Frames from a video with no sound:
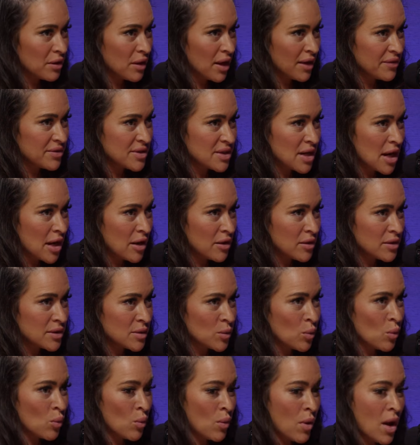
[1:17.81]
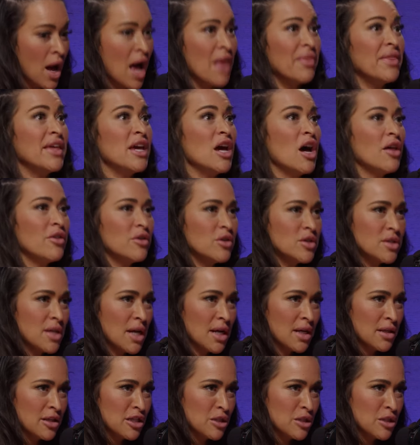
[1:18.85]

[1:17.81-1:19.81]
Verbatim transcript: lifestyles on the other side of the